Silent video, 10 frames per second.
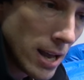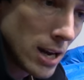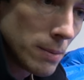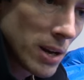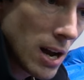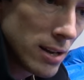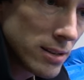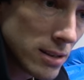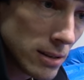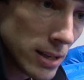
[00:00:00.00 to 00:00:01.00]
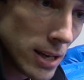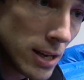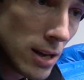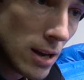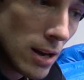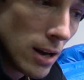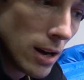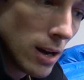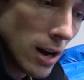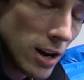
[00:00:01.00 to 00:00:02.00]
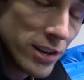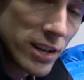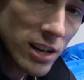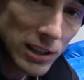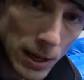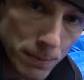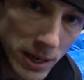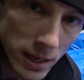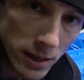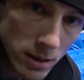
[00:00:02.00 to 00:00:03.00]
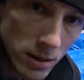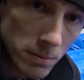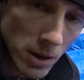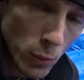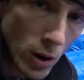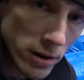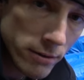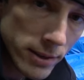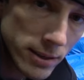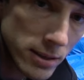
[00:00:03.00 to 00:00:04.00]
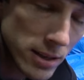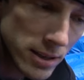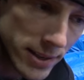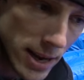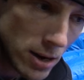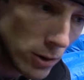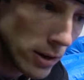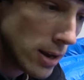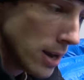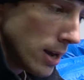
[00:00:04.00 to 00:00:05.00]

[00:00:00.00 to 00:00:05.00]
And I'm constantly uh, unclumping my water resistant down.